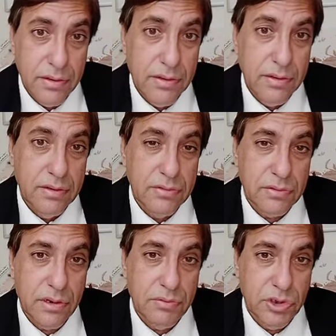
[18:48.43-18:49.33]

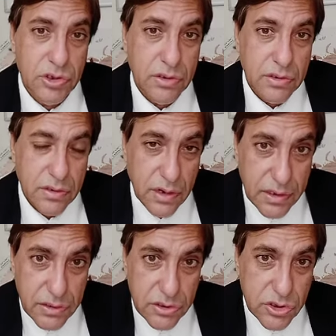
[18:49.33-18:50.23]
scripture, others to
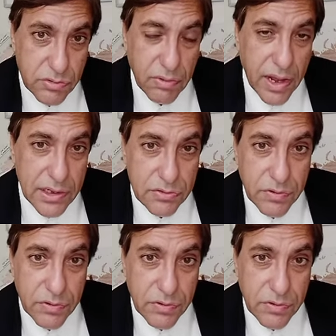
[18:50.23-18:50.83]
blaspheme